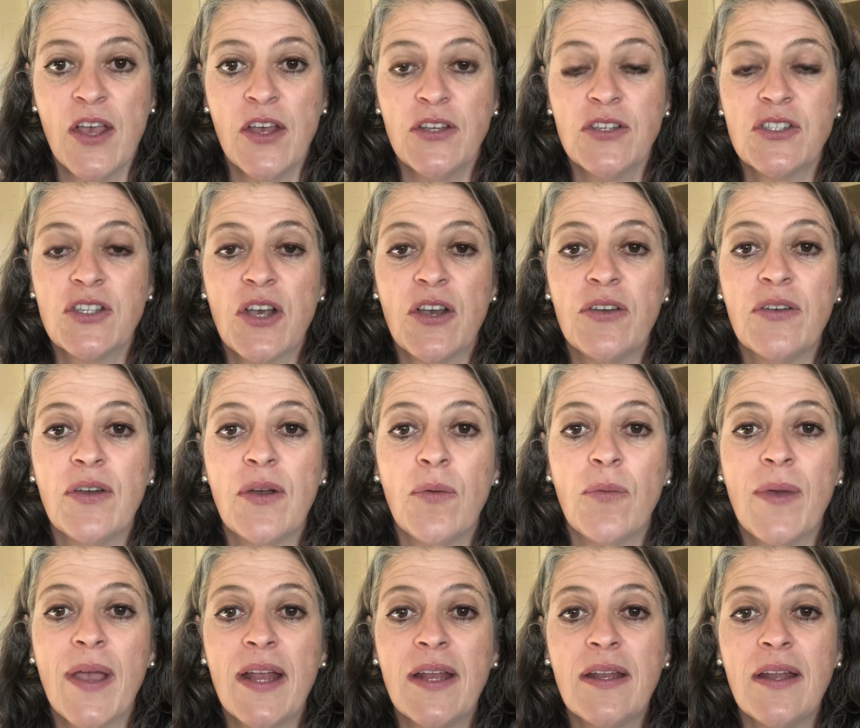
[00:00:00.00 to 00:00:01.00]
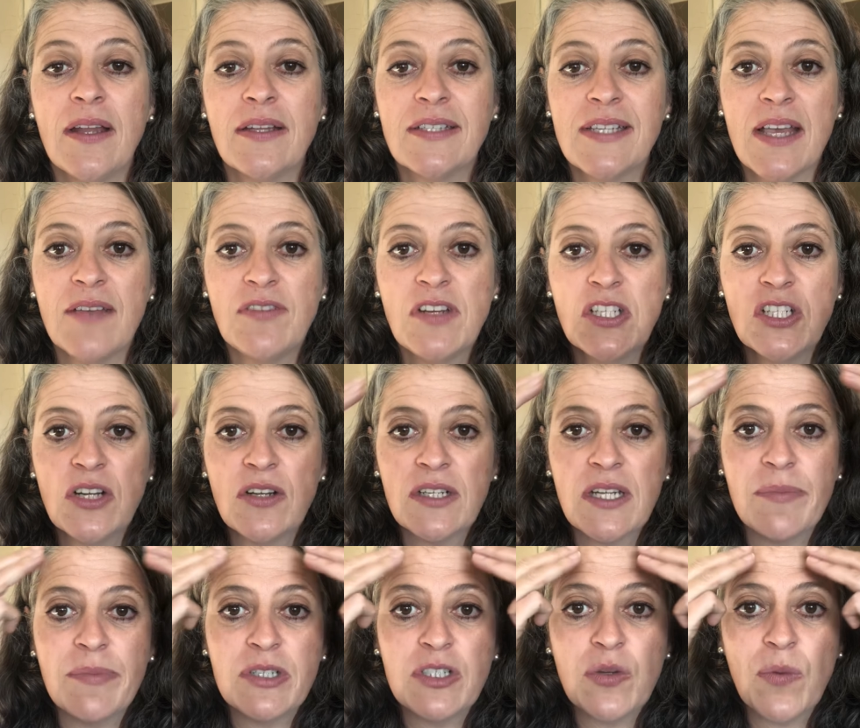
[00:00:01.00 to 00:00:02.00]
So when Safety Energy Lock
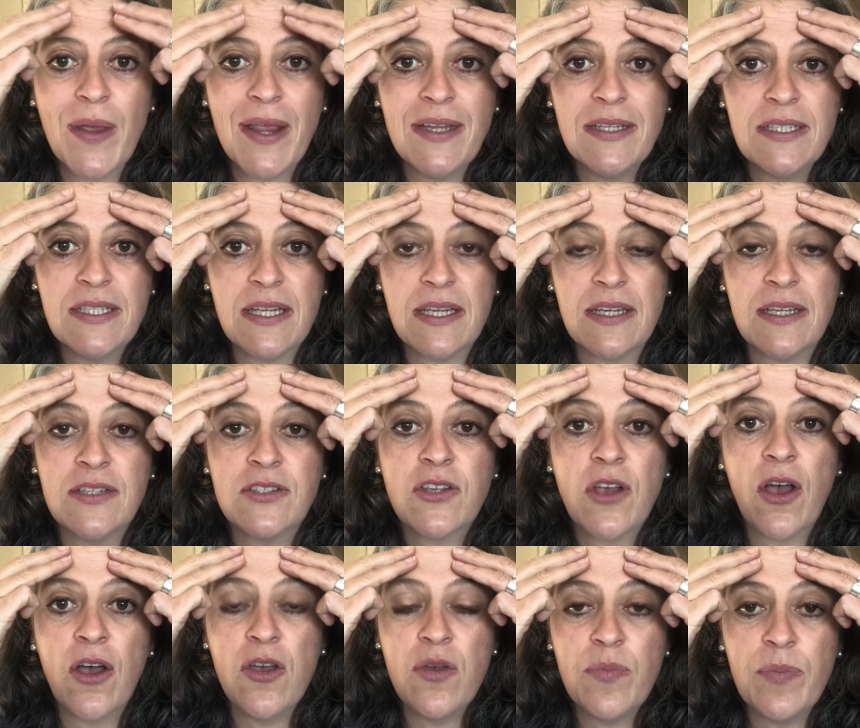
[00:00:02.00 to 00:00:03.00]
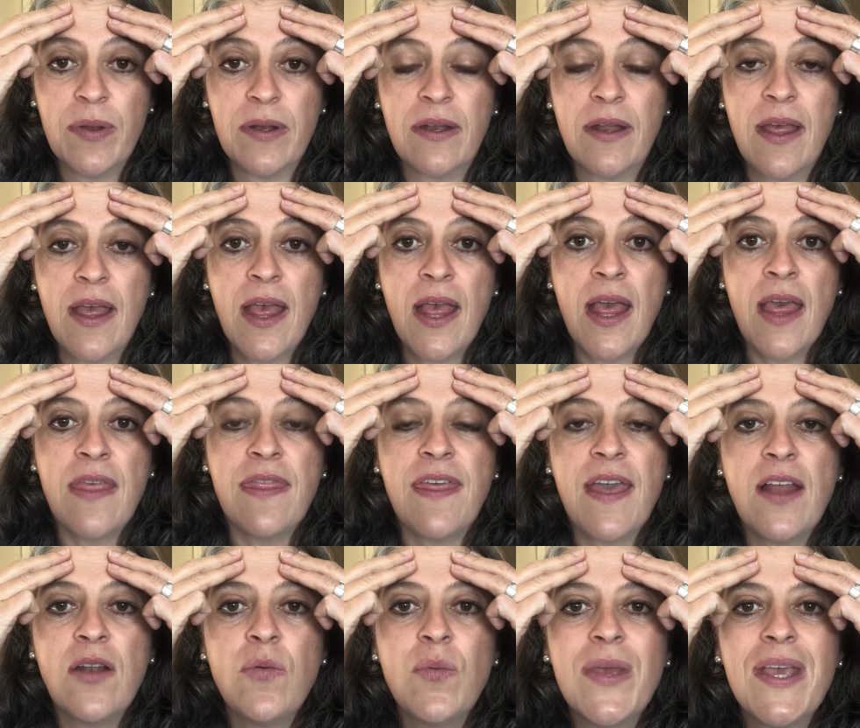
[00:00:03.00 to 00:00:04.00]
number 20 is open,
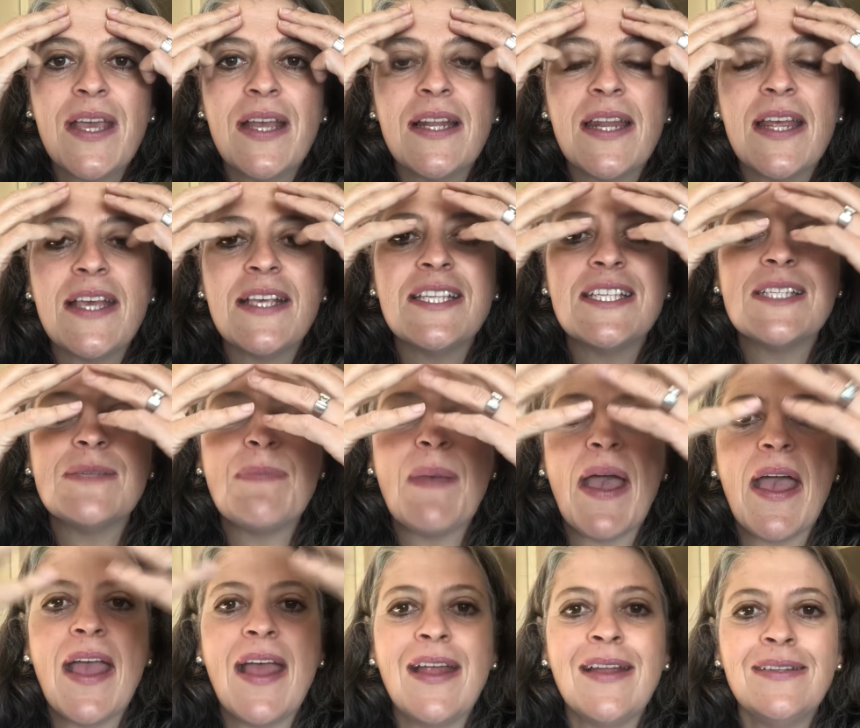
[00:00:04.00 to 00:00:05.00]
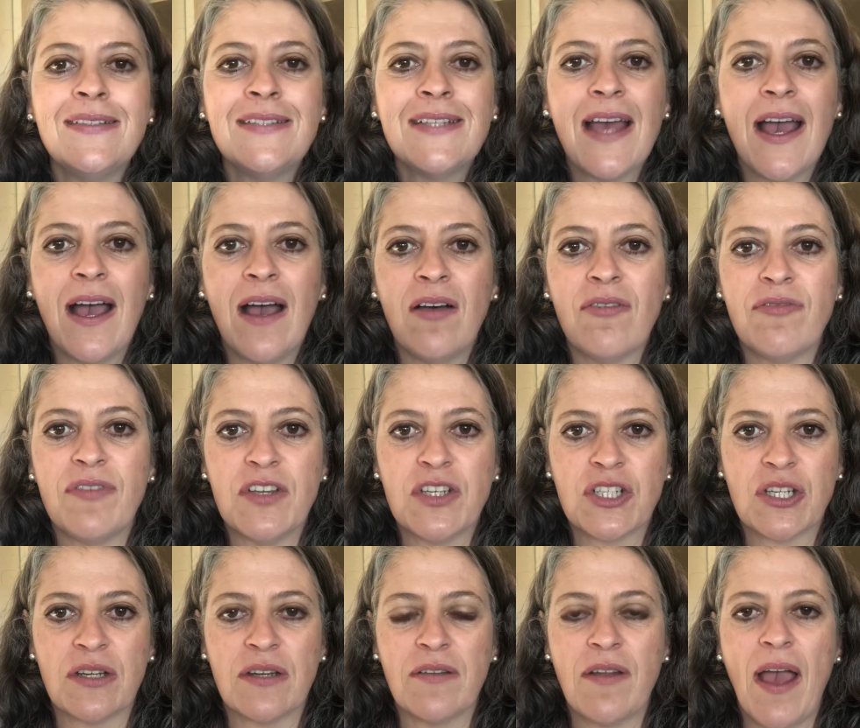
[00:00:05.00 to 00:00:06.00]
then we can expand our
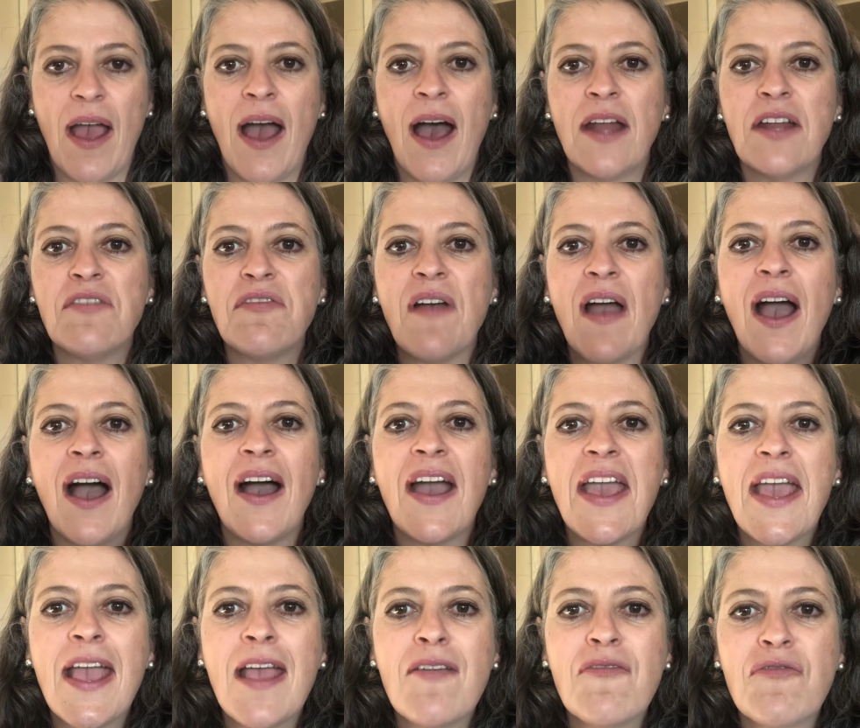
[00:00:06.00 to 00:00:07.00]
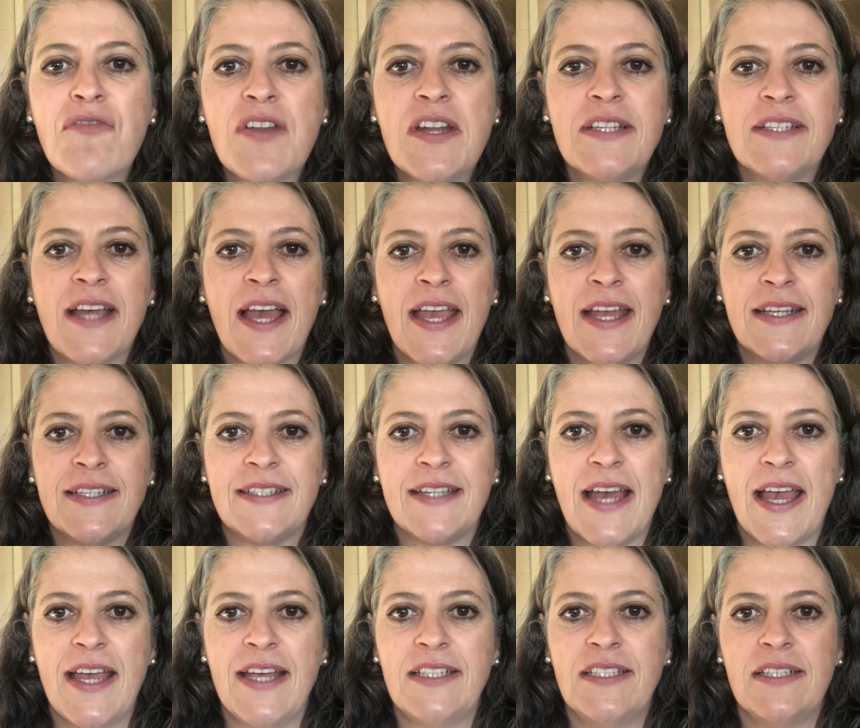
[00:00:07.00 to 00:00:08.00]
vision out of our everyday,
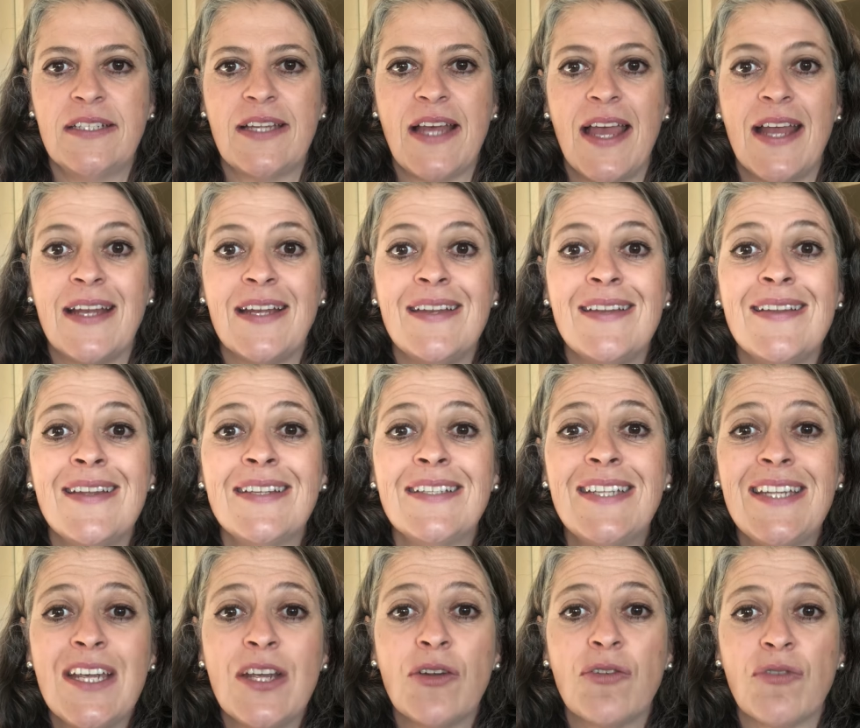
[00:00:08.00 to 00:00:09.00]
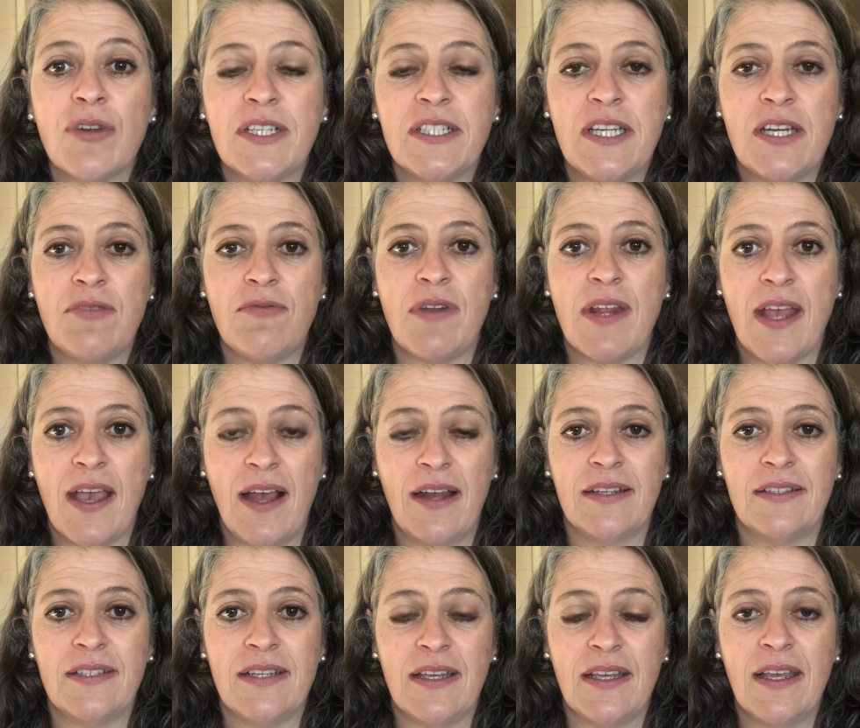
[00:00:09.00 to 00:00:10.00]
day-to-day, nitty-gritty
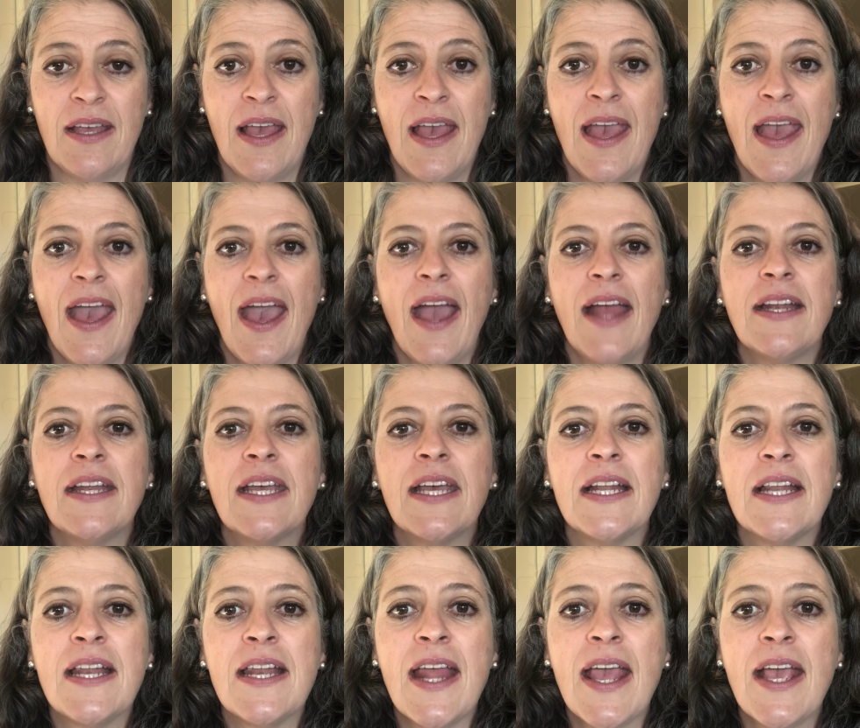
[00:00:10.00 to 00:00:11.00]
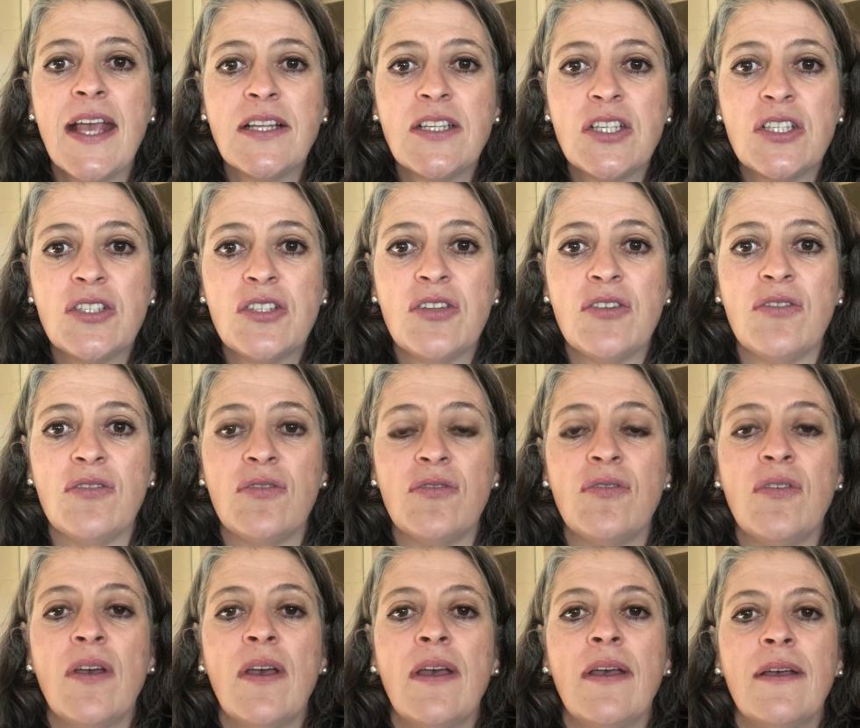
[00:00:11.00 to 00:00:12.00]
reality and connect to,